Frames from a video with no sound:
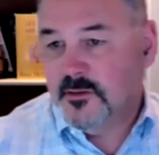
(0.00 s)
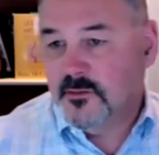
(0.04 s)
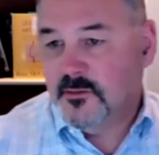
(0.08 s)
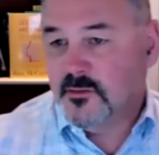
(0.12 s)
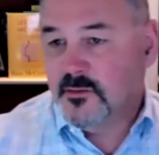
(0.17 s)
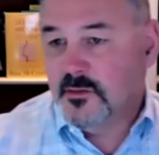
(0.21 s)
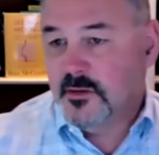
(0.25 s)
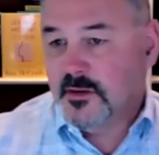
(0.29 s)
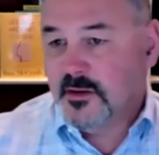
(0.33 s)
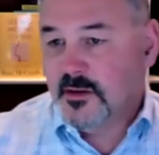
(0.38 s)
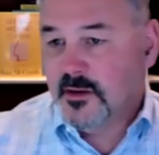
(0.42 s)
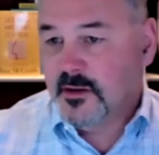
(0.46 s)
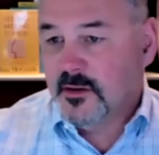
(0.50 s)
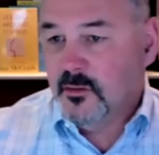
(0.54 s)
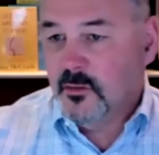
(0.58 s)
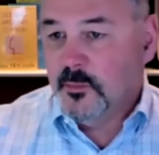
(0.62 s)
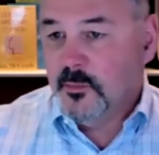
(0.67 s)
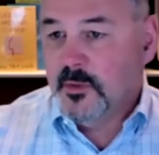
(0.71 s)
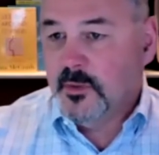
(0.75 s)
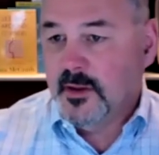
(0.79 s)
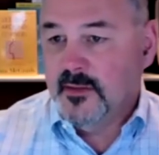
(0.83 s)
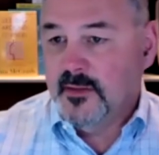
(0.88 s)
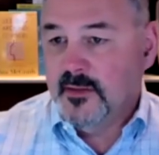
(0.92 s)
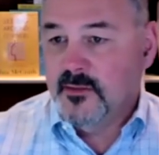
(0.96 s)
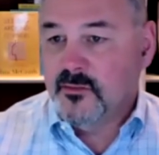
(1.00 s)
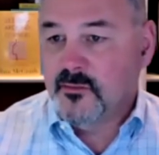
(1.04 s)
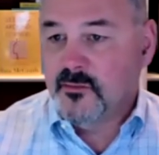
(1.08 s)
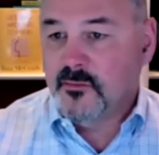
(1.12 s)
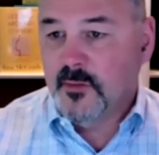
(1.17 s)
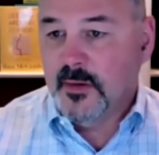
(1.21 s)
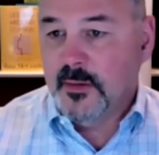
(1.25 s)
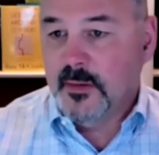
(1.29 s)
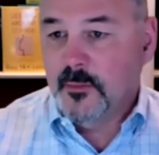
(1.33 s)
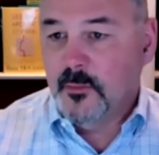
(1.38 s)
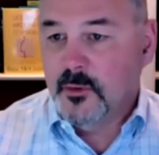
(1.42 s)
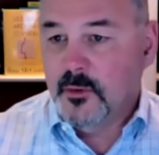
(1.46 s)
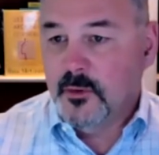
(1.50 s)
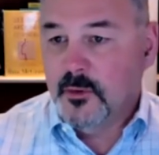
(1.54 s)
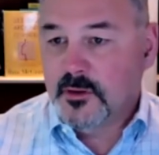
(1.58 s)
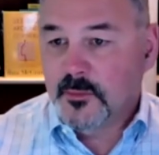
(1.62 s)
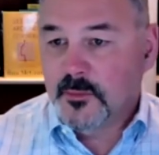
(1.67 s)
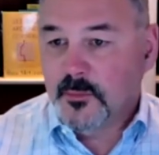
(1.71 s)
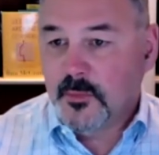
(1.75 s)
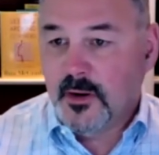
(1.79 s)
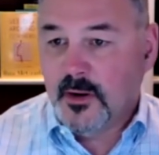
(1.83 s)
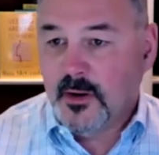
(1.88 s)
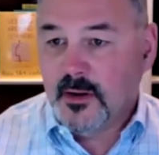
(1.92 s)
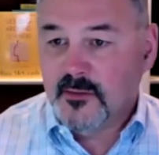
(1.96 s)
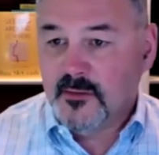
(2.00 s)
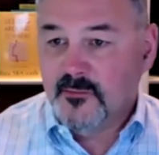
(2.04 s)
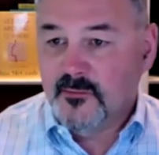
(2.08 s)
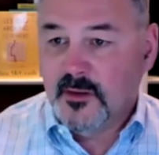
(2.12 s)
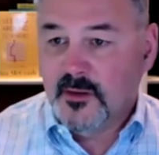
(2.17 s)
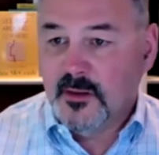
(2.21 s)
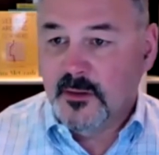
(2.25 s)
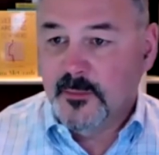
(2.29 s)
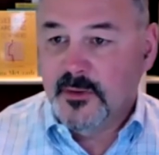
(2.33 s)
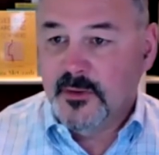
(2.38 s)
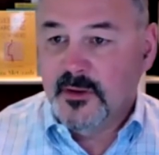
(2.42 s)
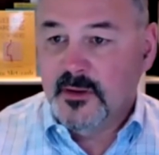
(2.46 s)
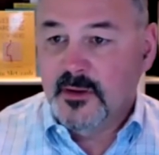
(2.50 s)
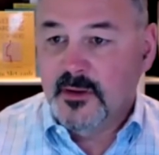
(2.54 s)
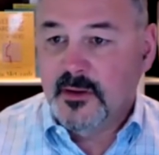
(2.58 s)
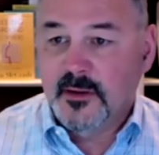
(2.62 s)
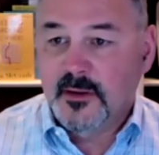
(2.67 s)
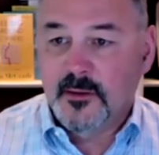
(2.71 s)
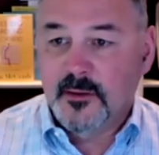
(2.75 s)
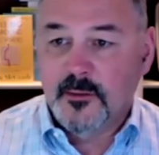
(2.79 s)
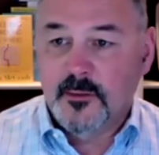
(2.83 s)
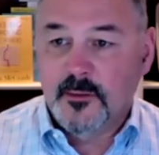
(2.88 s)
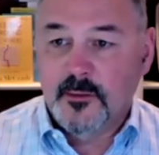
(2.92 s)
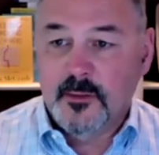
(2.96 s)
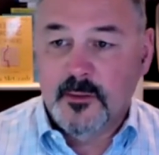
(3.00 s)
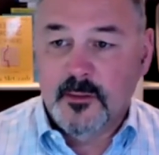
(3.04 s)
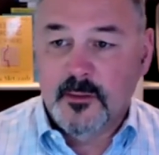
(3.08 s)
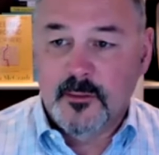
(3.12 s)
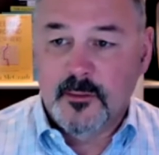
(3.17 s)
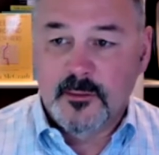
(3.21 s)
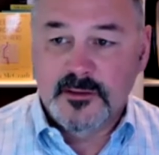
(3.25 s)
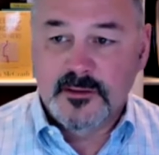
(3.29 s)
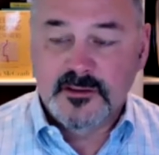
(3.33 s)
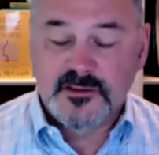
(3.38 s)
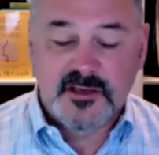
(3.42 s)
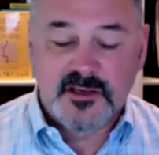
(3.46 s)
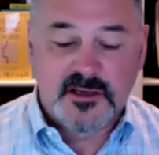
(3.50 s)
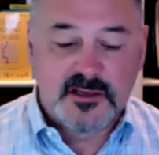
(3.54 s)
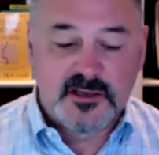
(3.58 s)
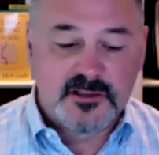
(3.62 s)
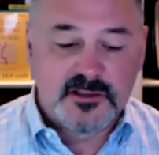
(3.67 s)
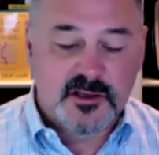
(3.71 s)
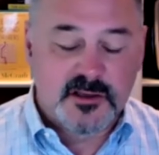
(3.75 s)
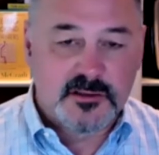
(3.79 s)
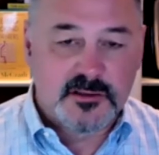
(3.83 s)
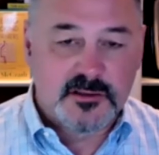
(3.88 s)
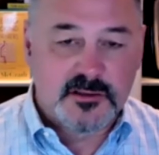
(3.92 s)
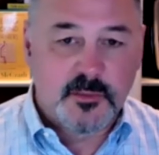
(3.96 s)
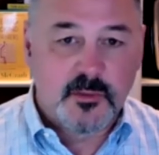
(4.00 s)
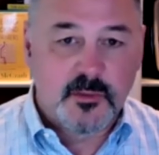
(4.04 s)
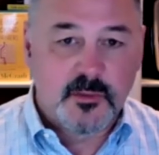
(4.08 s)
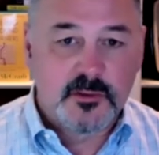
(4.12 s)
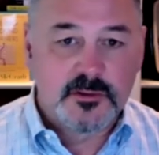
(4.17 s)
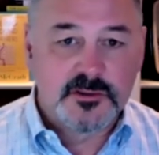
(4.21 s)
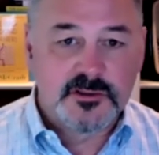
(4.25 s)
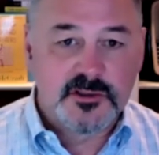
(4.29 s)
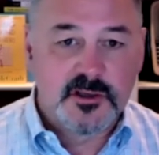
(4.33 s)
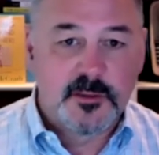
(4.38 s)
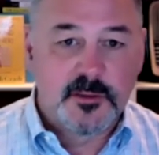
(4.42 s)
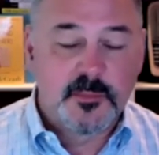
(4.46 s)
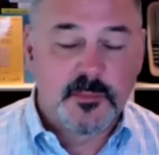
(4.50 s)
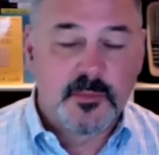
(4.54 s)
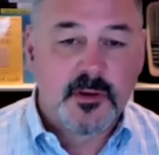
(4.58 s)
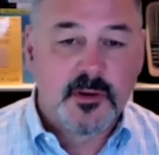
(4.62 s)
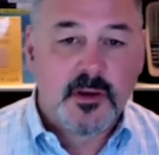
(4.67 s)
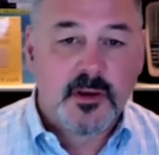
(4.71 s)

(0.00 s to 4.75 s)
It's like, can you apply this framework to product development and early stage entrepreneurship?